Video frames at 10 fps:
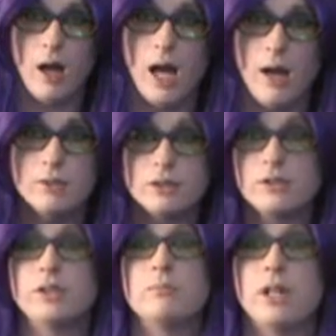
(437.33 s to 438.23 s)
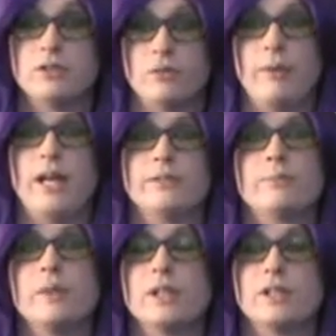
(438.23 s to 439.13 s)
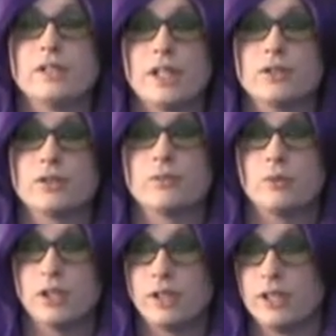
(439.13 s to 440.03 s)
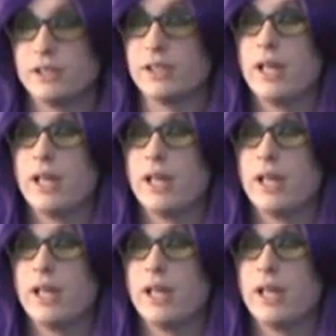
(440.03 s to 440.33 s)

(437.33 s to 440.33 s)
was losing muscle mass, because that's one of the things